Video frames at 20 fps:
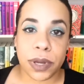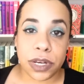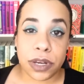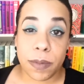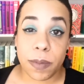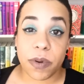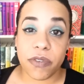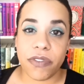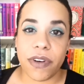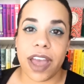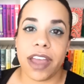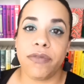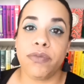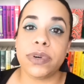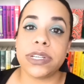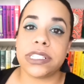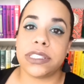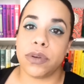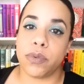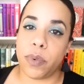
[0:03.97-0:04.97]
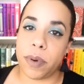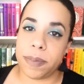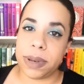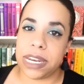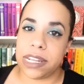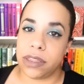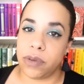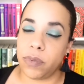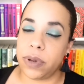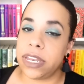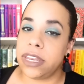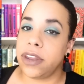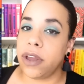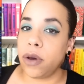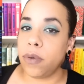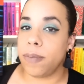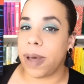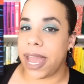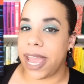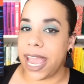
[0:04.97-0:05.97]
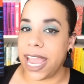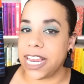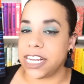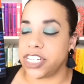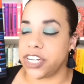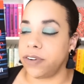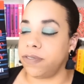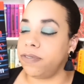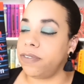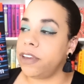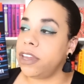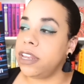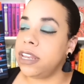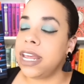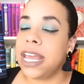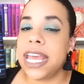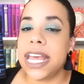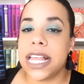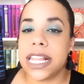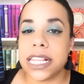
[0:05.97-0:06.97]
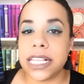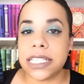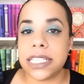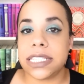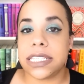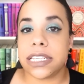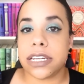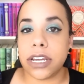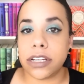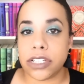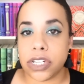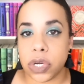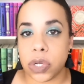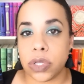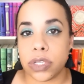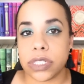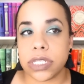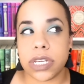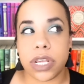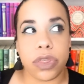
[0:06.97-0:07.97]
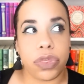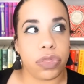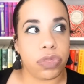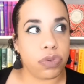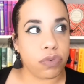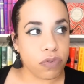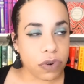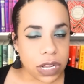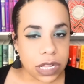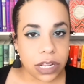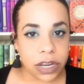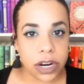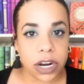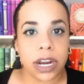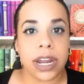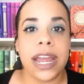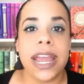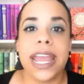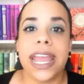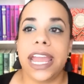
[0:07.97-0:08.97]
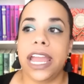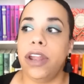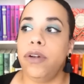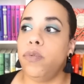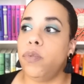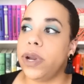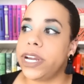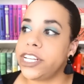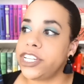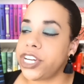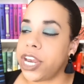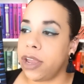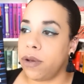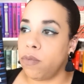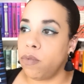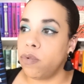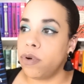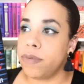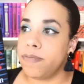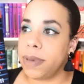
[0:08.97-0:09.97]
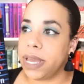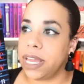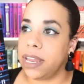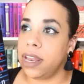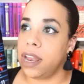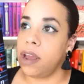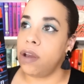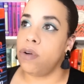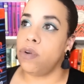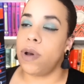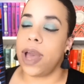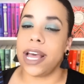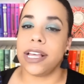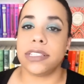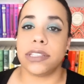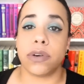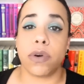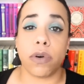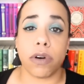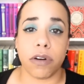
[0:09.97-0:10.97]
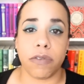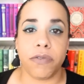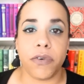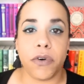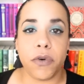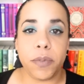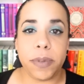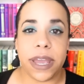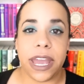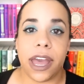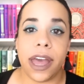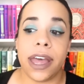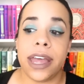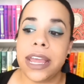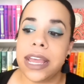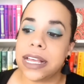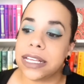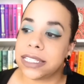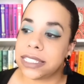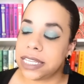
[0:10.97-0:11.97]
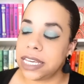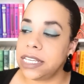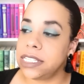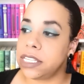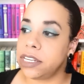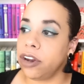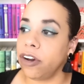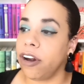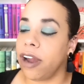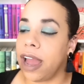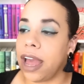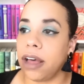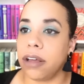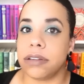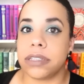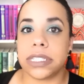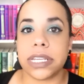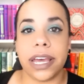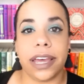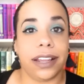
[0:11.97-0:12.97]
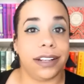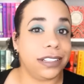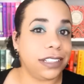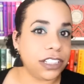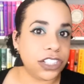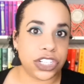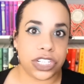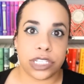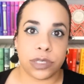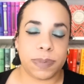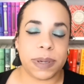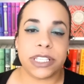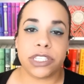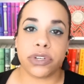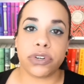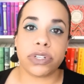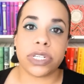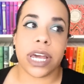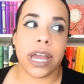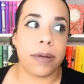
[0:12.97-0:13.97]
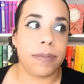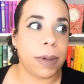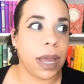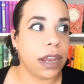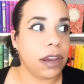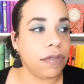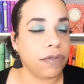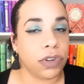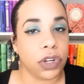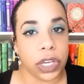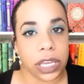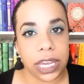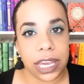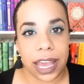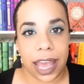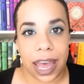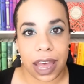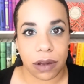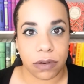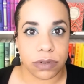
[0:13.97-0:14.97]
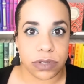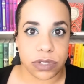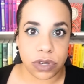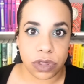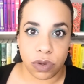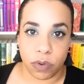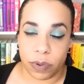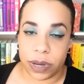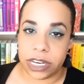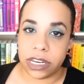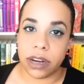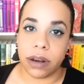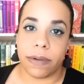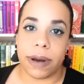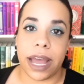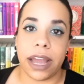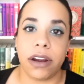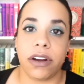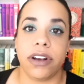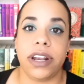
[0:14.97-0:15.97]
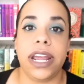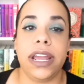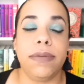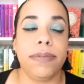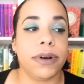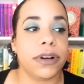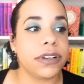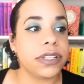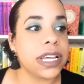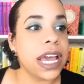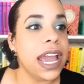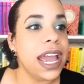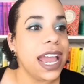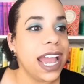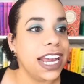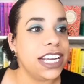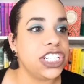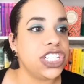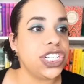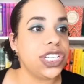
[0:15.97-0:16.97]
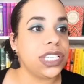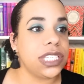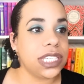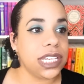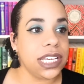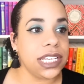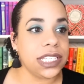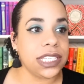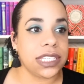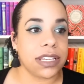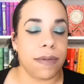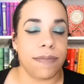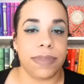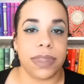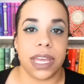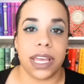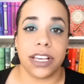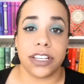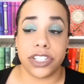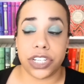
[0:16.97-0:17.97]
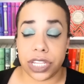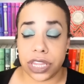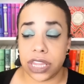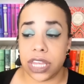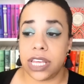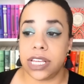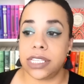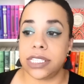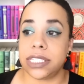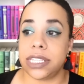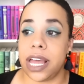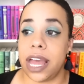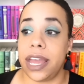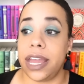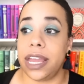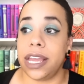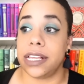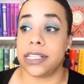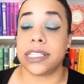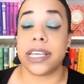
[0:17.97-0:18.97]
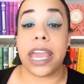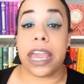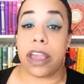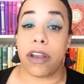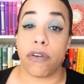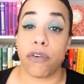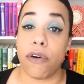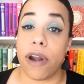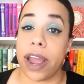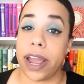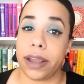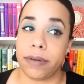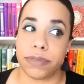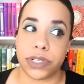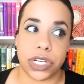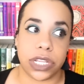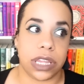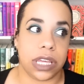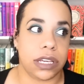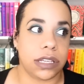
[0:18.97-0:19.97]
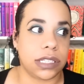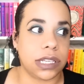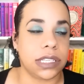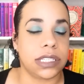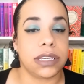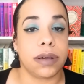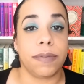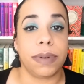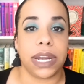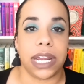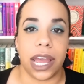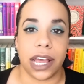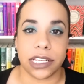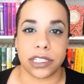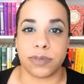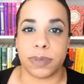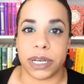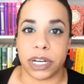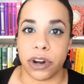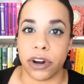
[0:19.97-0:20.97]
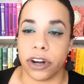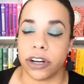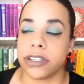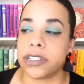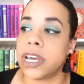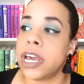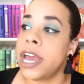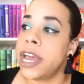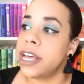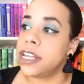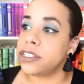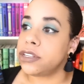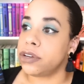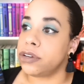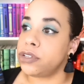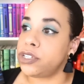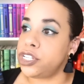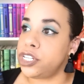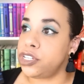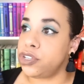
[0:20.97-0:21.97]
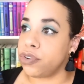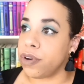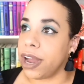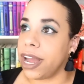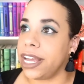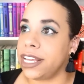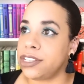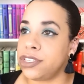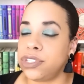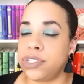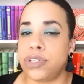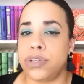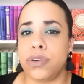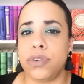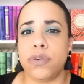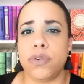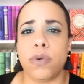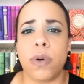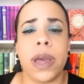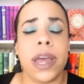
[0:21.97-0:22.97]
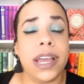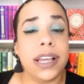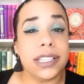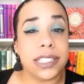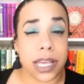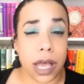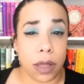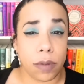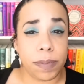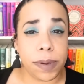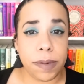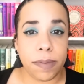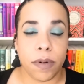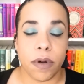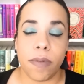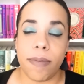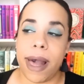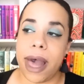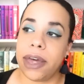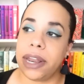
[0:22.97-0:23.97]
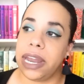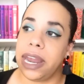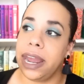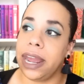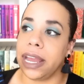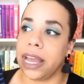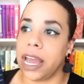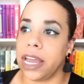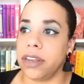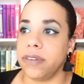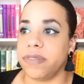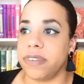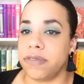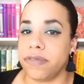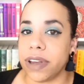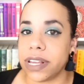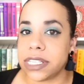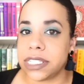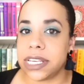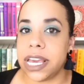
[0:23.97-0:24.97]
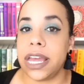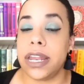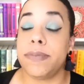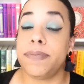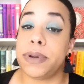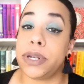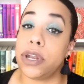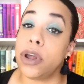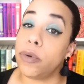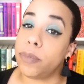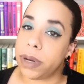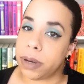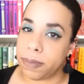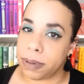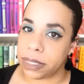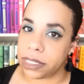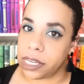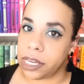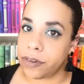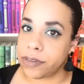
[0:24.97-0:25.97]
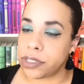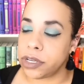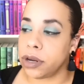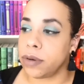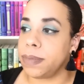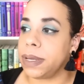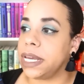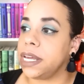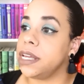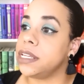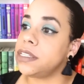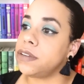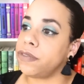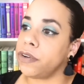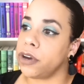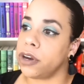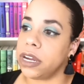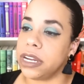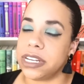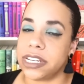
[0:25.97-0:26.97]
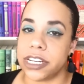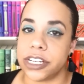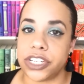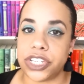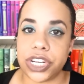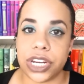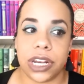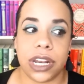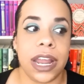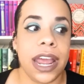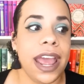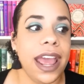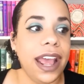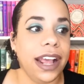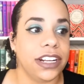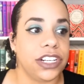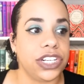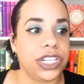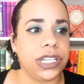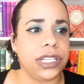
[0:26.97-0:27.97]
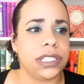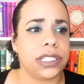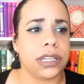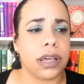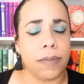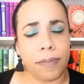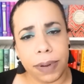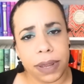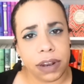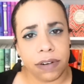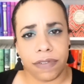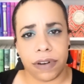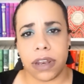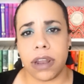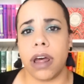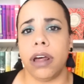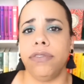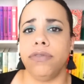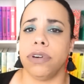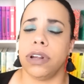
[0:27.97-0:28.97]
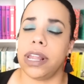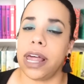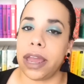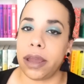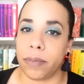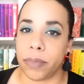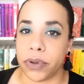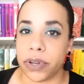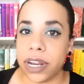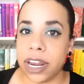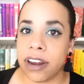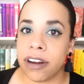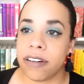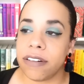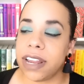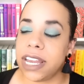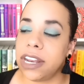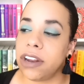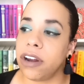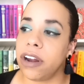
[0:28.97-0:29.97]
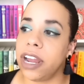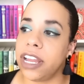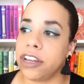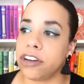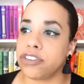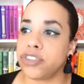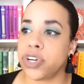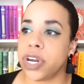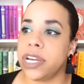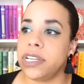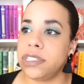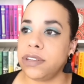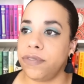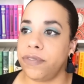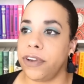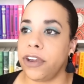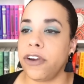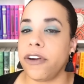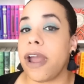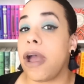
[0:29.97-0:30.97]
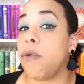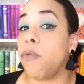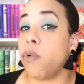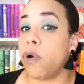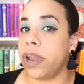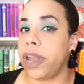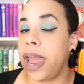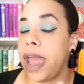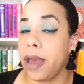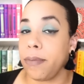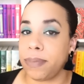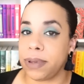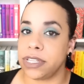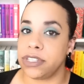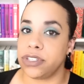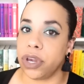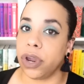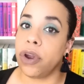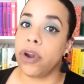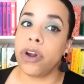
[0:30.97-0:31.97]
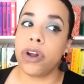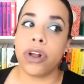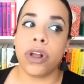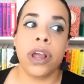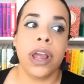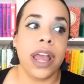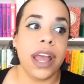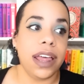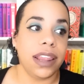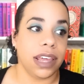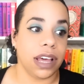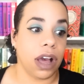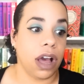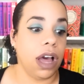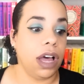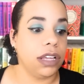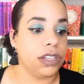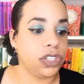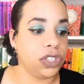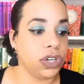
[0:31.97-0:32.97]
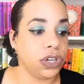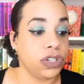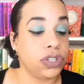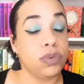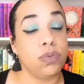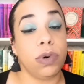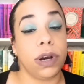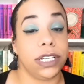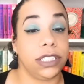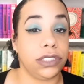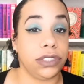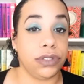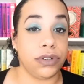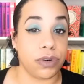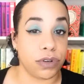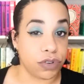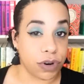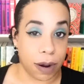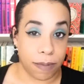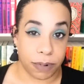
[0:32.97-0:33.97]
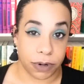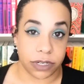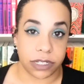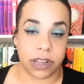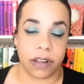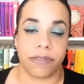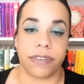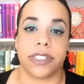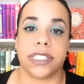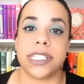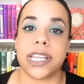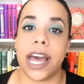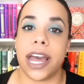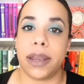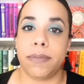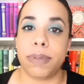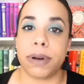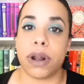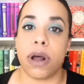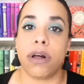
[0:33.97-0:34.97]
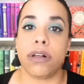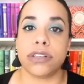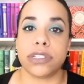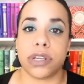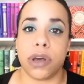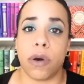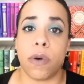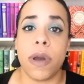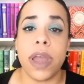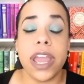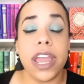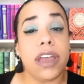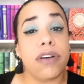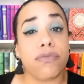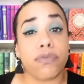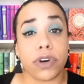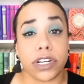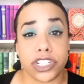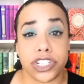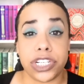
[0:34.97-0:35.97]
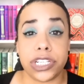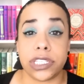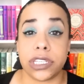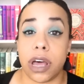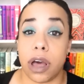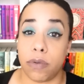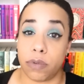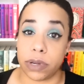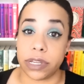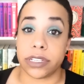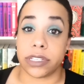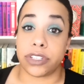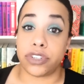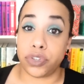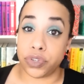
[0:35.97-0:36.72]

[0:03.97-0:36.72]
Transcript: Book number 5 was The Woman in the Window by AJ Finn. This is an adult thriller in which a woman who has agoraphobia stays in her house and she spends her time kind of looking out the window at her neighbors, and she sees something she thinks that is a crime. She thinks that somebody has been hurt. So she tries to tell people about it and kind of investigate it, but nobody believes her because of her condition. She's a bit of an unreliable narrator, and you're trying to figure out what happened to her that caused her to want to trap herself inside, but also if what she saw was